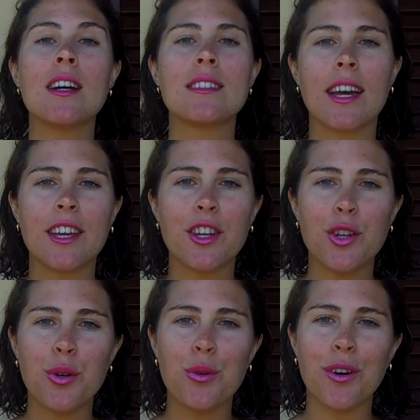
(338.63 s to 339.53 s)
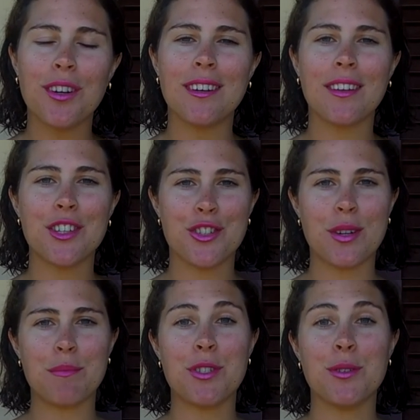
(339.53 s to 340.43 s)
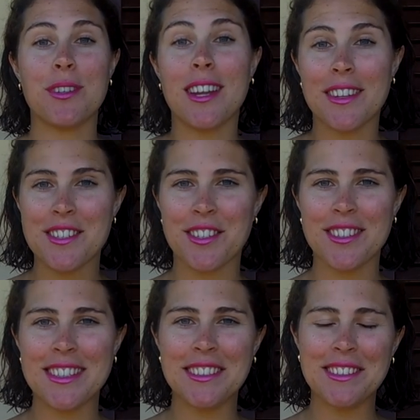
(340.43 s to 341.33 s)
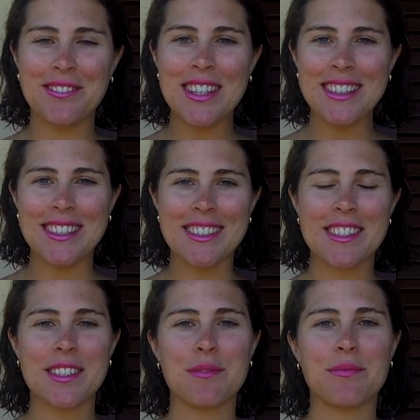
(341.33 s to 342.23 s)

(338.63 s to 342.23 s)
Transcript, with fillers: taking you on another trip to another Sardinian vineyard.